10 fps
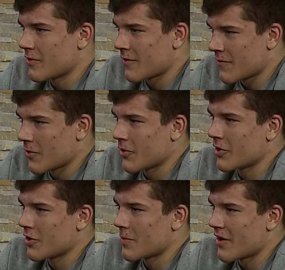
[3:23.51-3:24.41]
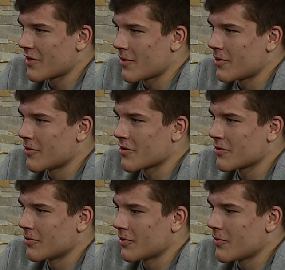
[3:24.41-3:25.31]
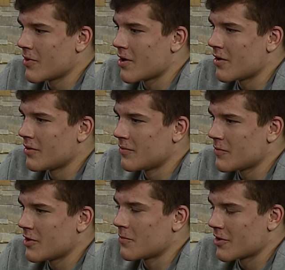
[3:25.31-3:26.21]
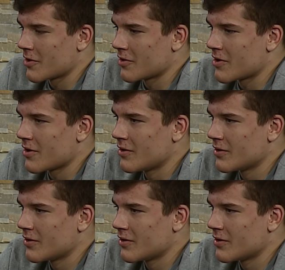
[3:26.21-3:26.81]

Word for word: I felt really good about that one. Wrestled really well and beat a pretty good kid.